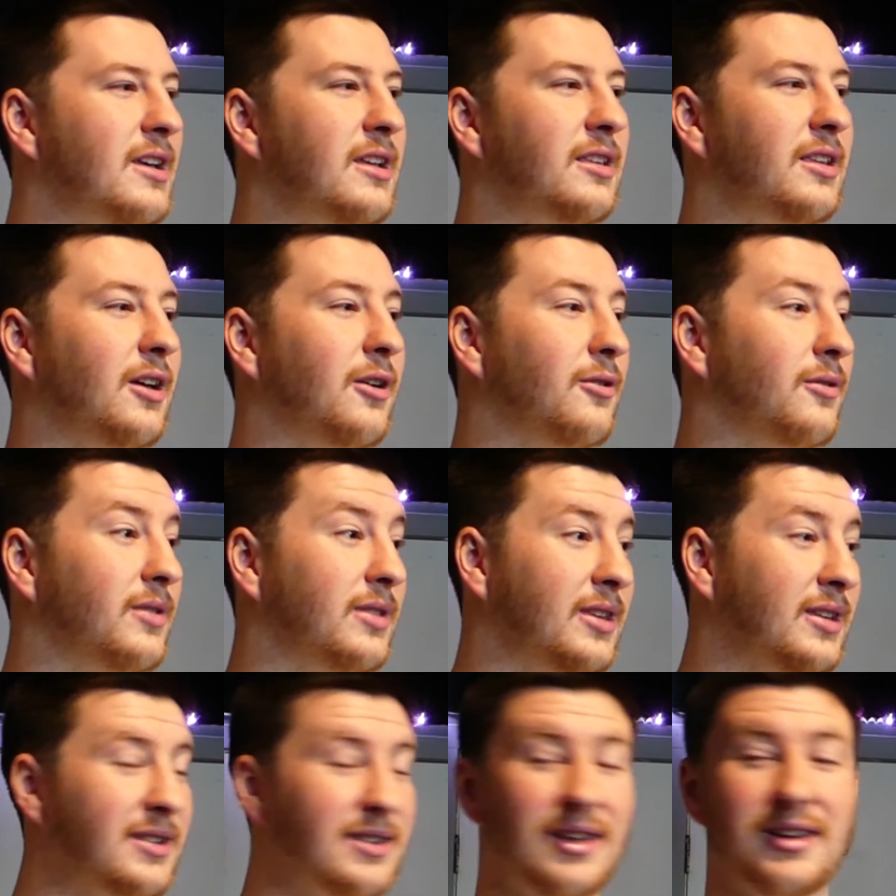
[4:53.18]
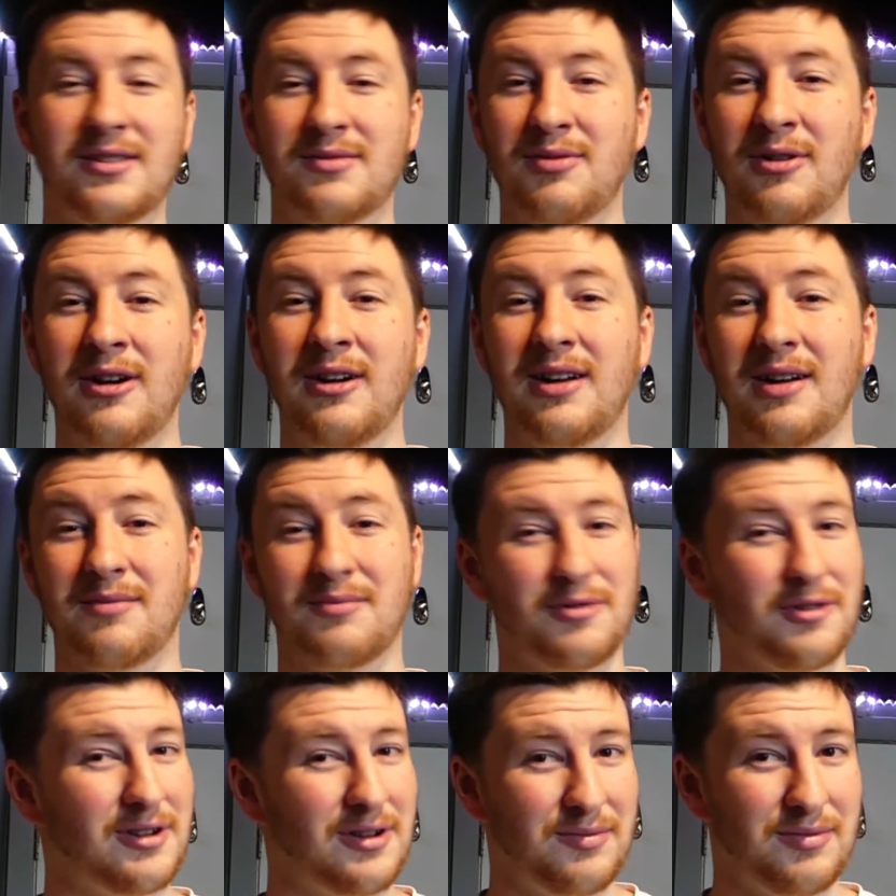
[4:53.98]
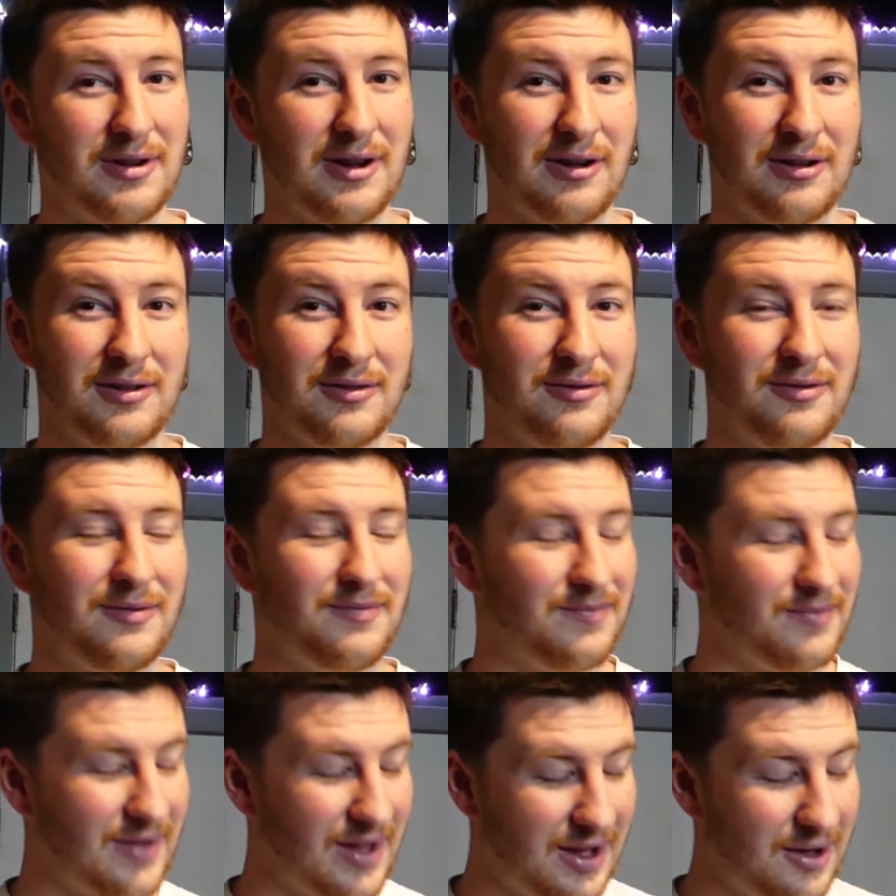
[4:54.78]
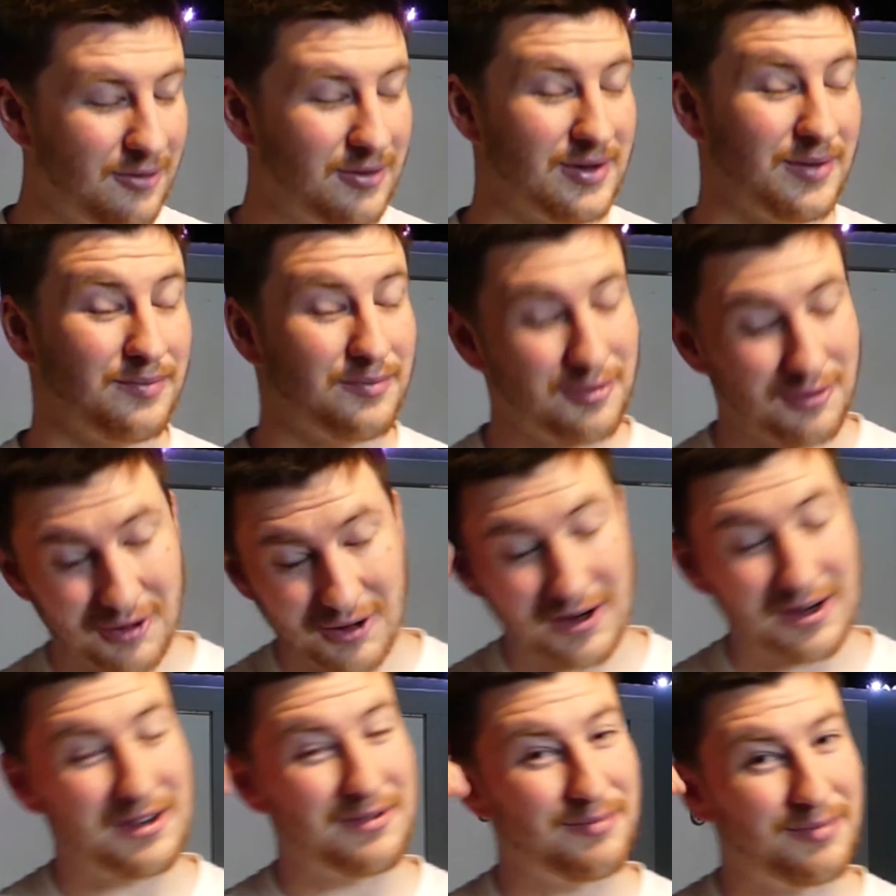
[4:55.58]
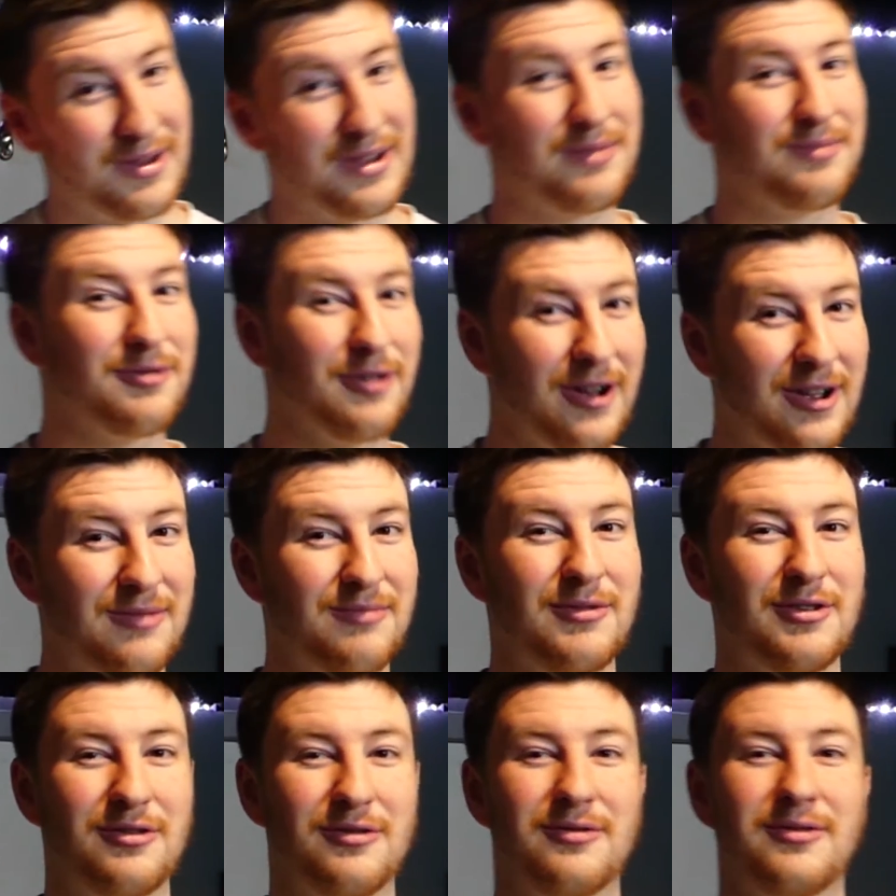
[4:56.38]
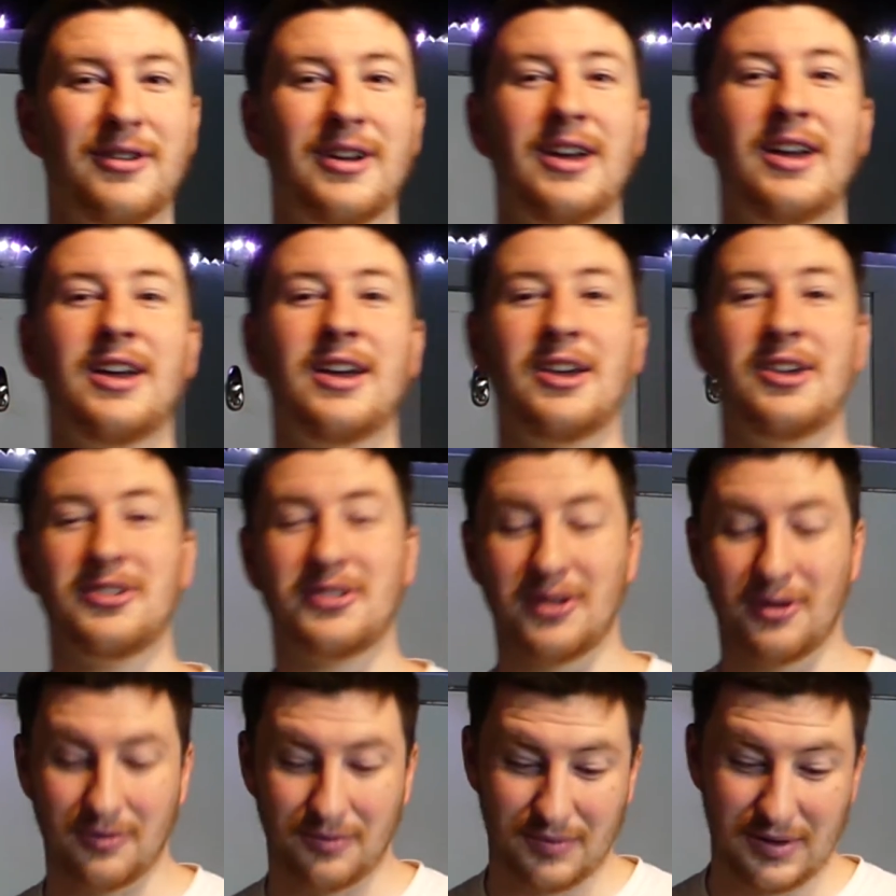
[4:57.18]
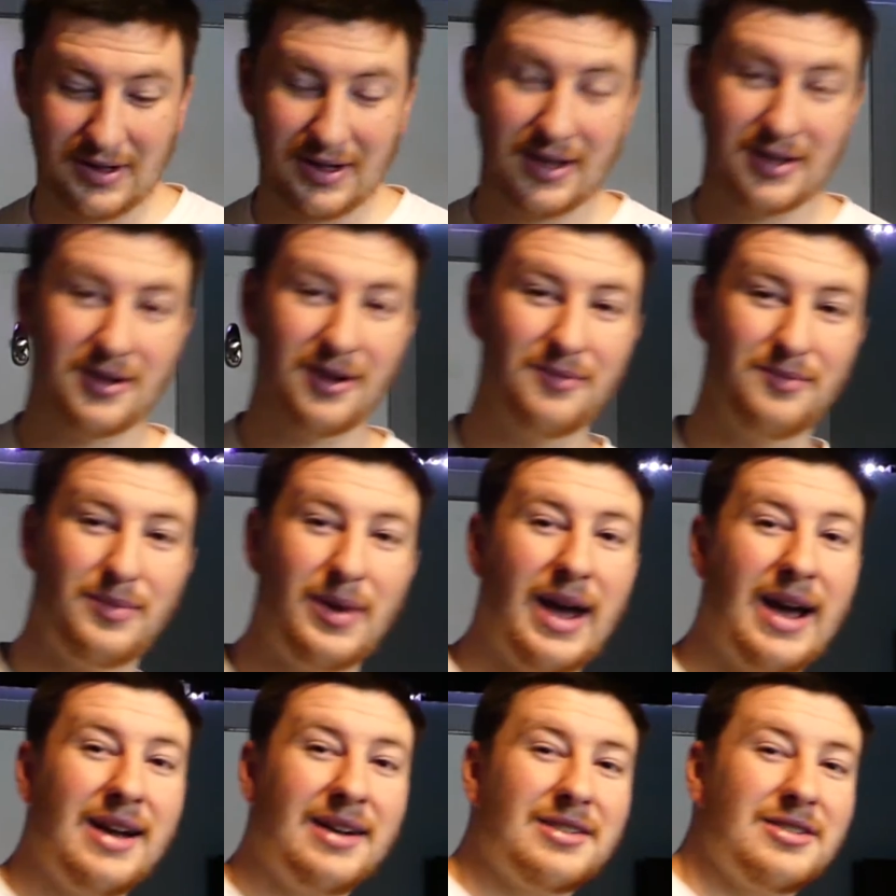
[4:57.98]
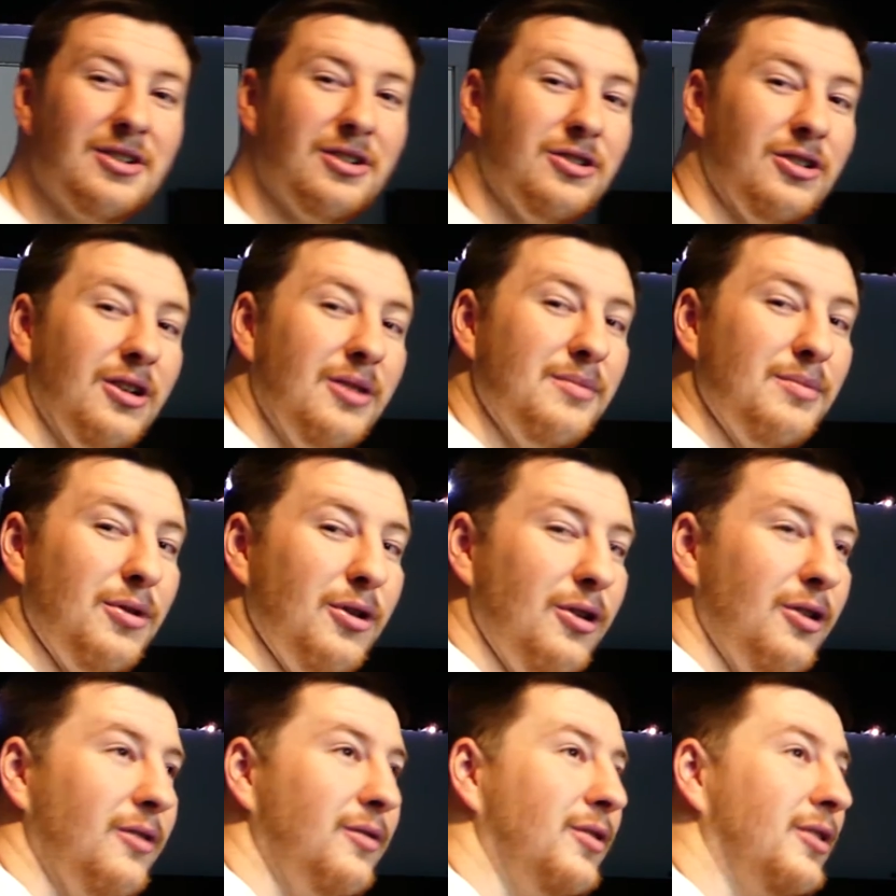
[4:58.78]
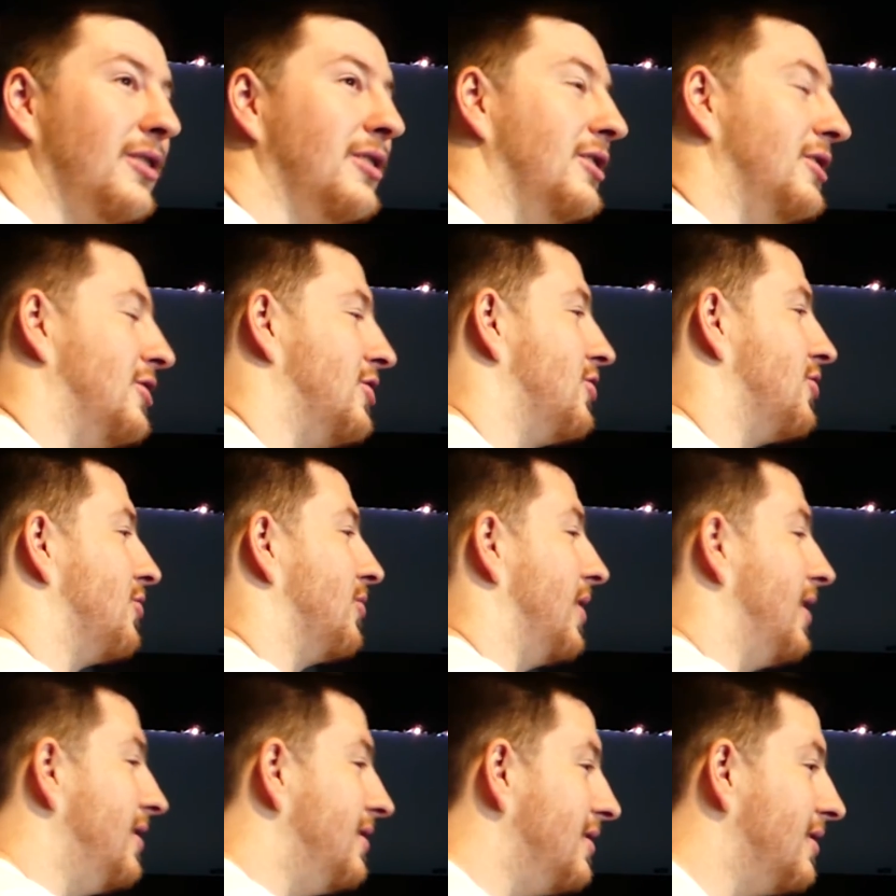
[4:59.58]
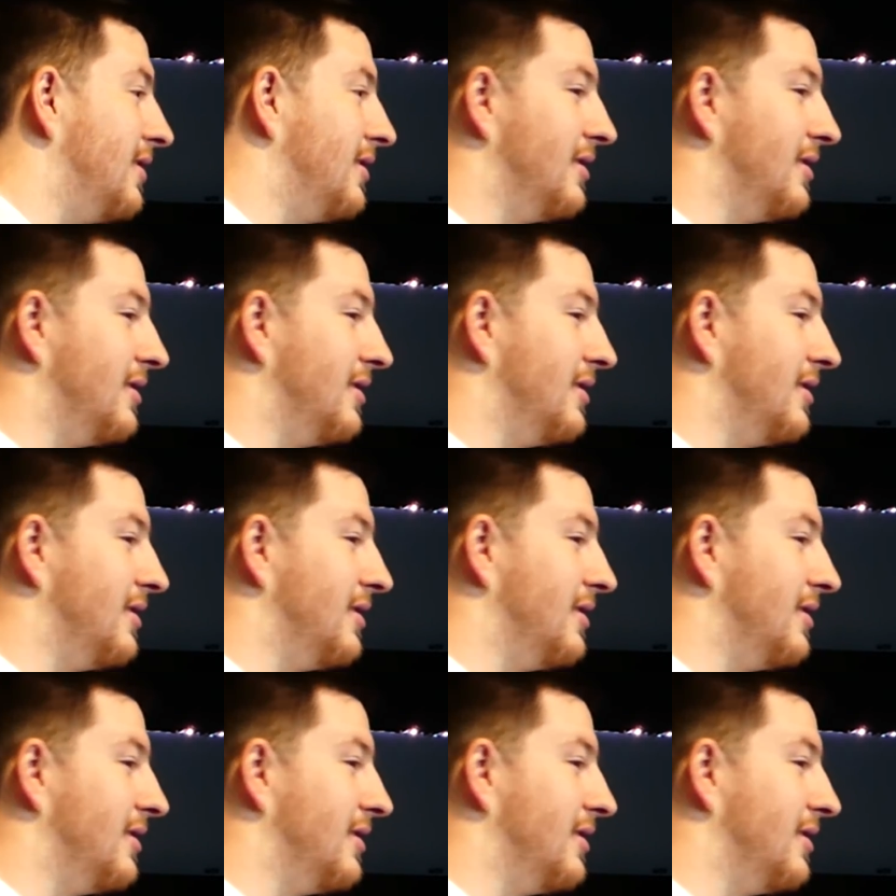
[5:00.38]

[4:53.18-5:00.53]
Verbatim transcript: Now, this next part, I'm pretty proud of. It was a pretty big brain move. So because our backs are not perfectly straight,